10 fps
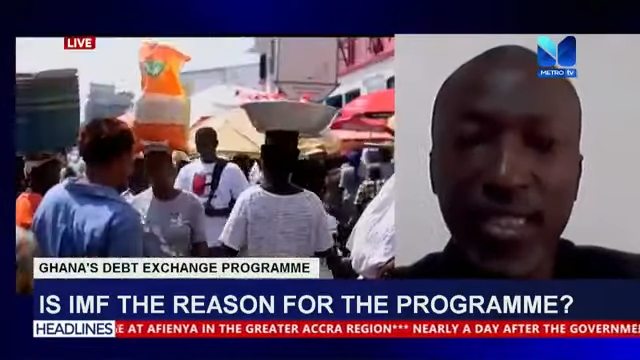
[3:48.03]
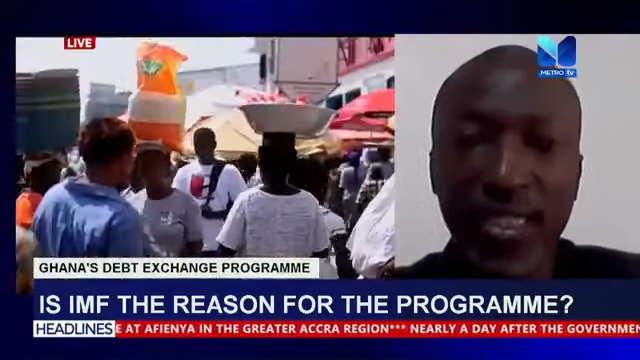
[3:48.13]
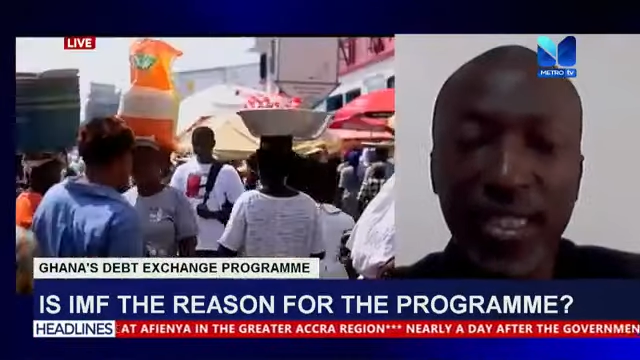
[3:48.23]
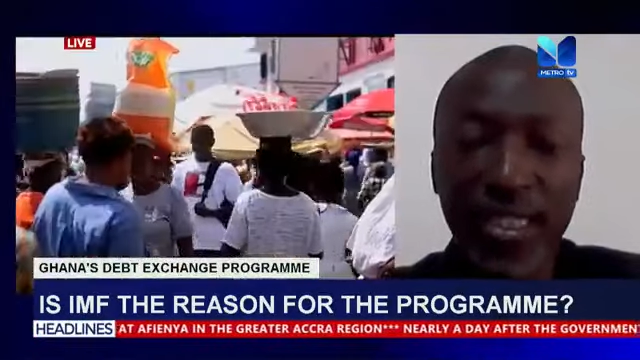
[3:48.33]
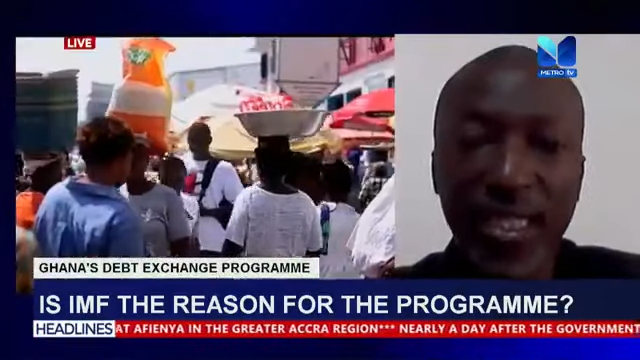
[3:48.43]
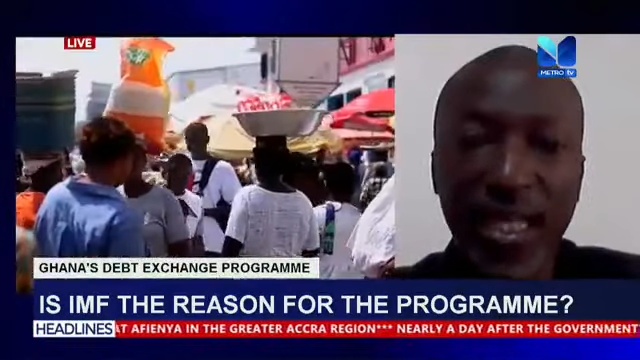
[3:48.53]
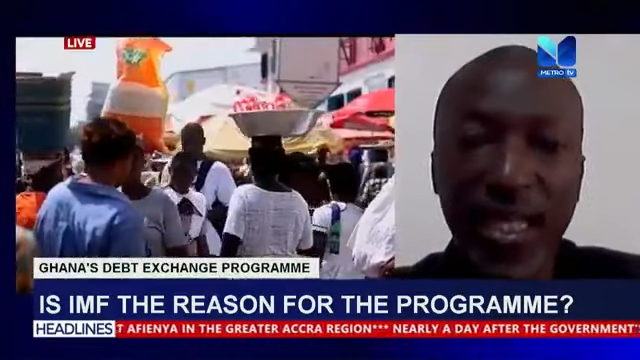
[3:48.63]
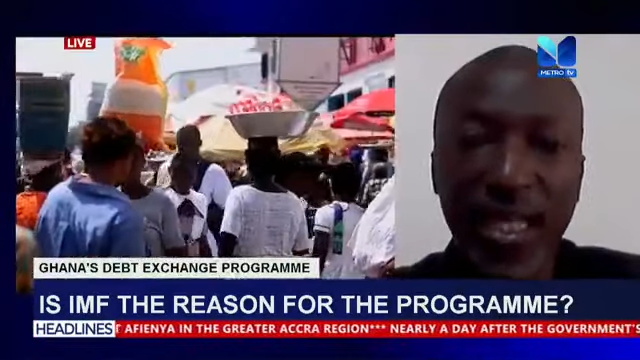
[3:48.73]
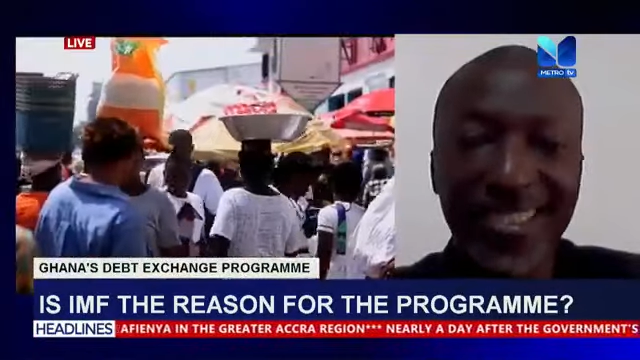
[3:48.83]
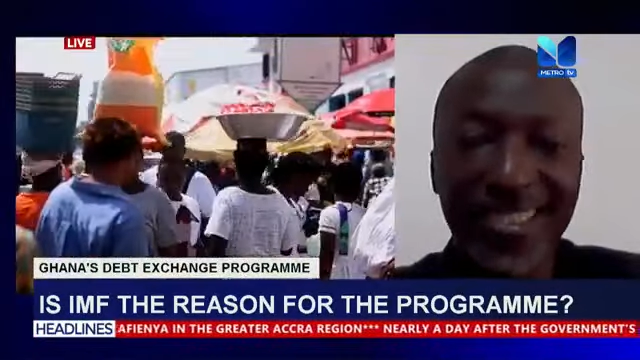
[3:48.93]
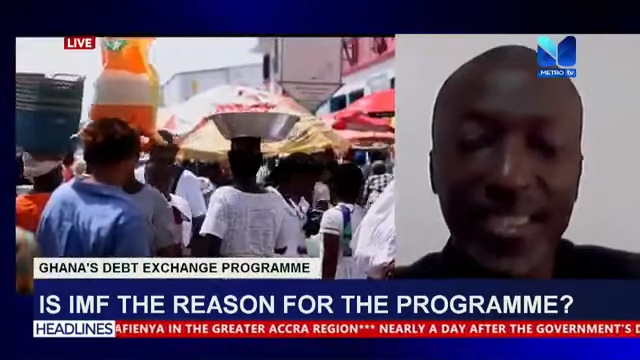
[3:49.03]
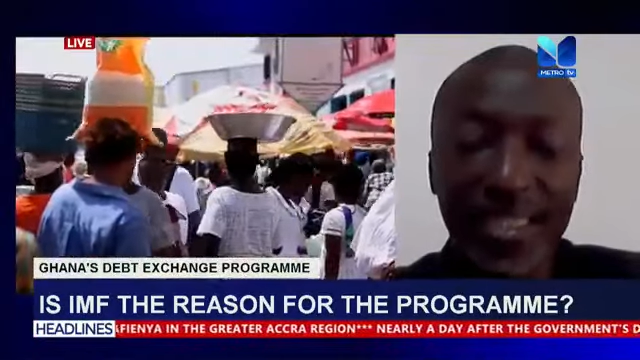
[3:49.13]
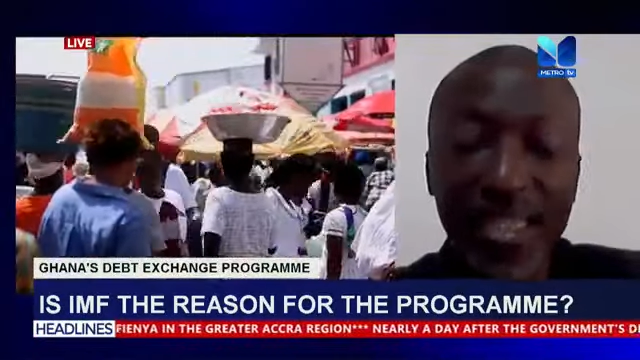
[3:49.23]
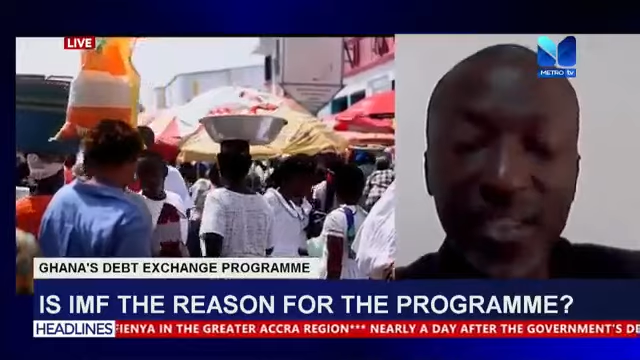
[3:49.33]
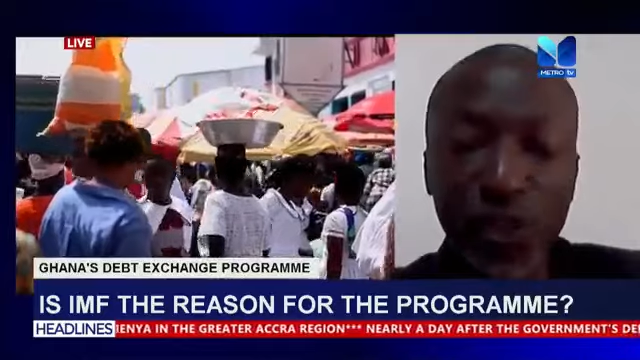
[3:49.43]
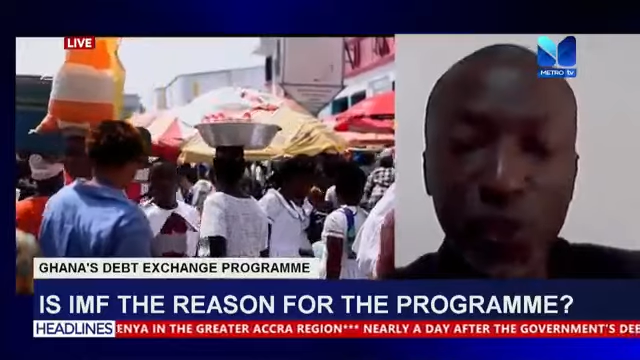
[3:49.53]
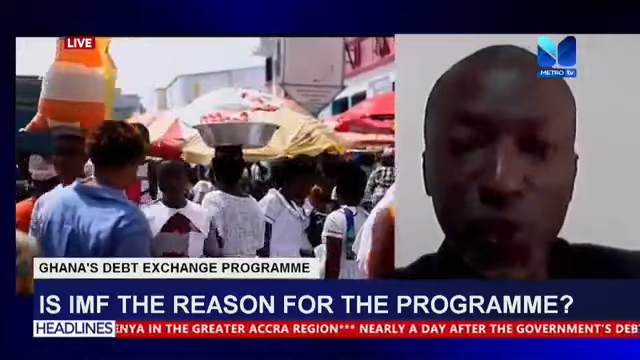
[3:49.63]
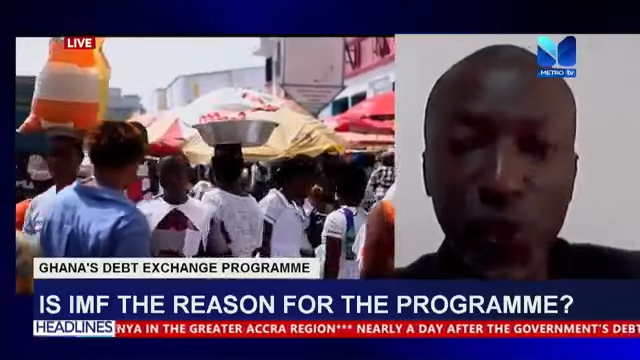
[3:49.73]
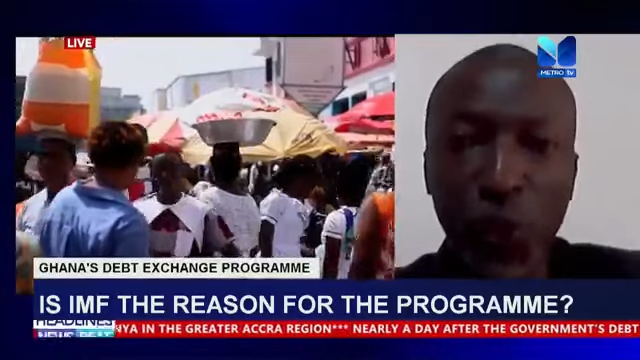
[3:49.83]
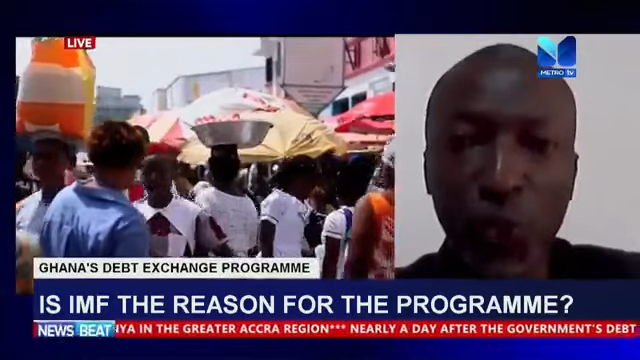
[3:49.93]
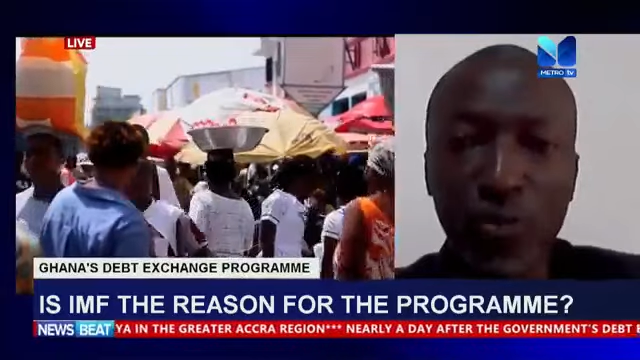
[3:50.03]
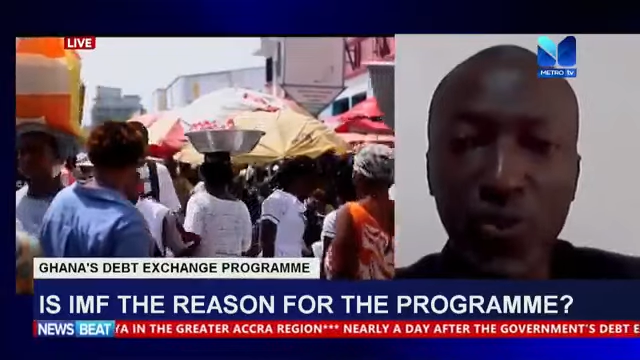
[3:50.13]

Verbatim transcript: what he, uh, it, it tends to do.